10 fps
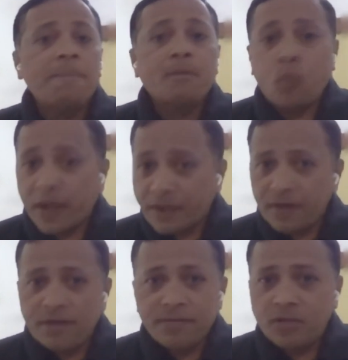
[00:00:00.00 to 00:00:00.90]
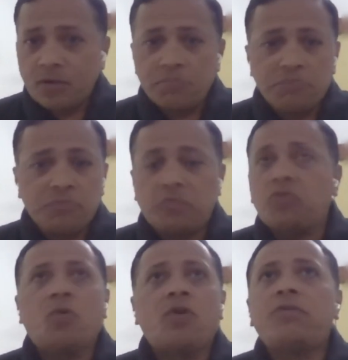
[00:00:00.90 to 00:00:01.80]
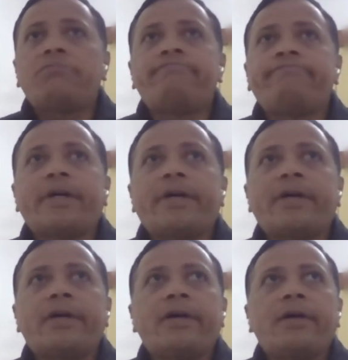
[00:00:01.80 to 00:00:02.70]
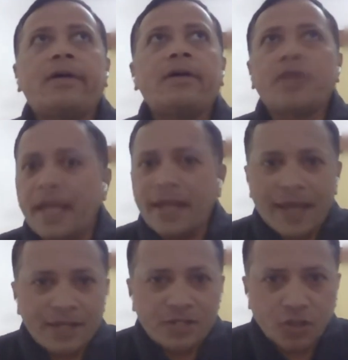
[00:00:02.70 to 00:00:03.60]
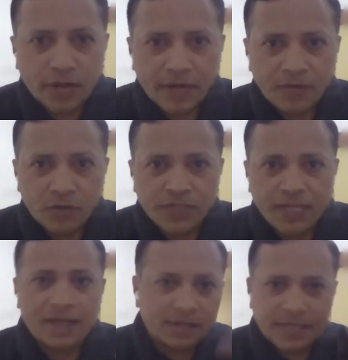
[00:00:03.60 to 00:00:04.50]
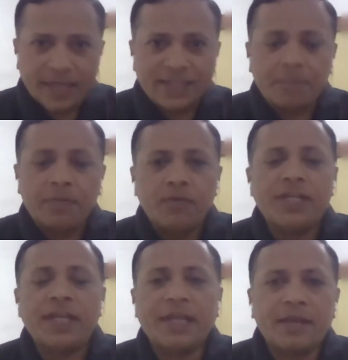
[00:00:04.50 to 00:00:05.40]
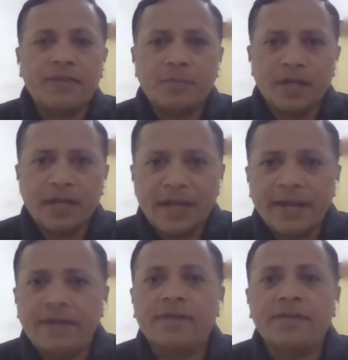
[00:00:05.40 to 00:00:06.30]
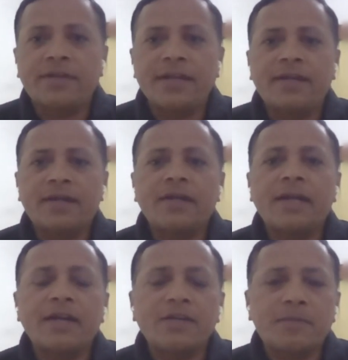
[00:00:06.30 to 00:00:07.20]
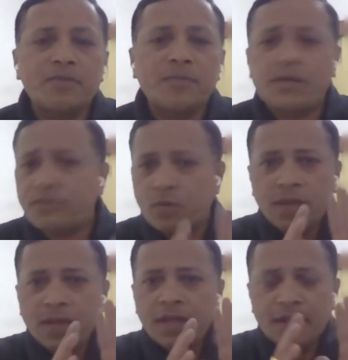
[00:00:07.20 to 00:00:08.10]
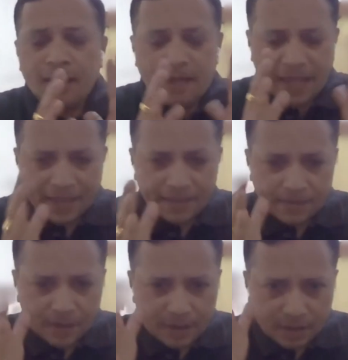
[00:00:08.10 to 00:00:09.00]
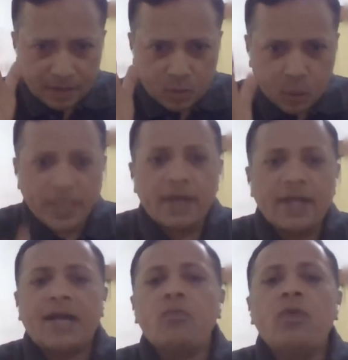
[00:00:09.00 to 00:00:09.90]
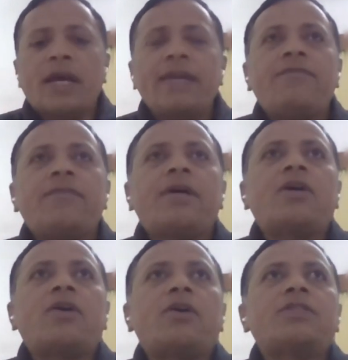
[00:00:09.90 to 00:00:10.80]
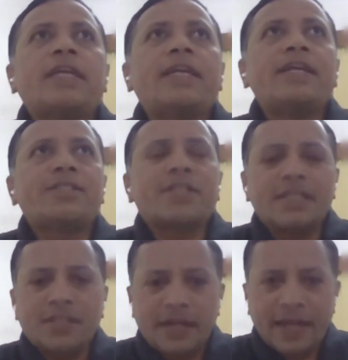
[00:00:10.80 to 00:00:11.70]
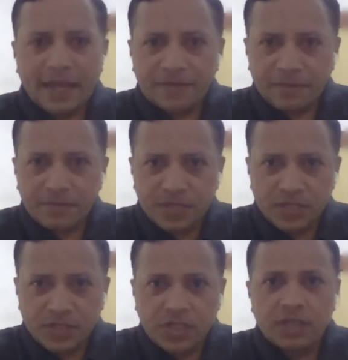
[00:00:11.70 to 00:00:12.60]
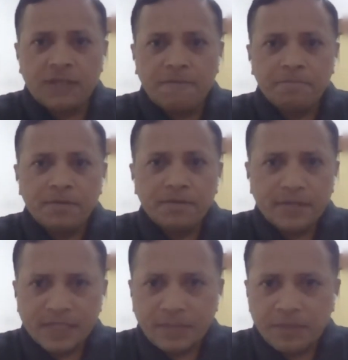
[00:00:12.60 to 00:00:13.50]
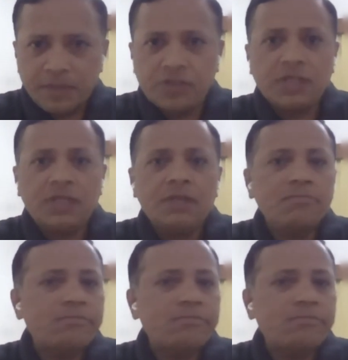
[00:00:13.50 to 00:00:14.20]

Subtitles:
whether you want to enhance your revenue cycle, the example which I gave from a credit kind of perspective. So we are now live across industries in FMCG, CPG,